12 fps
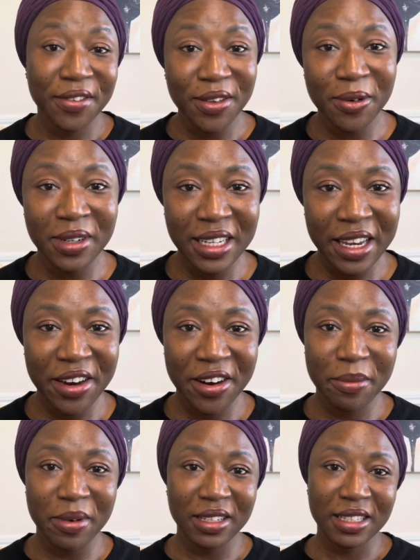want to hear
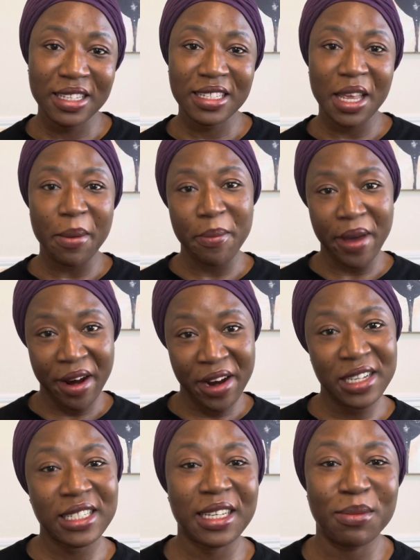about this
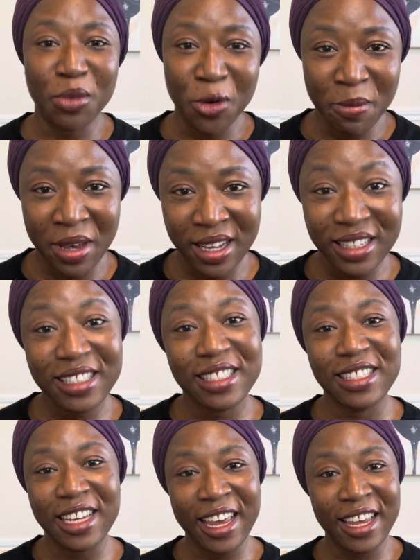embarrassing moment,
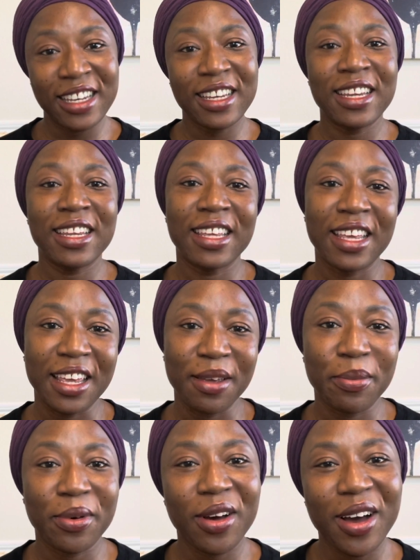then keep
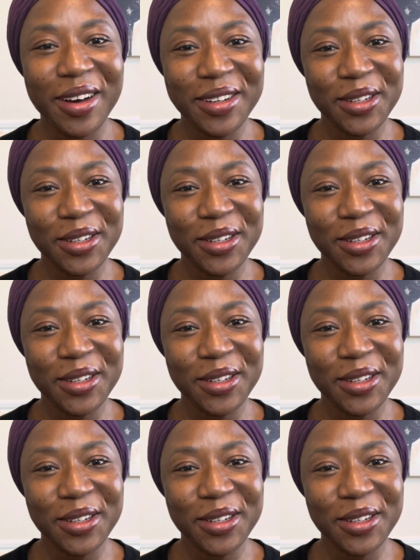on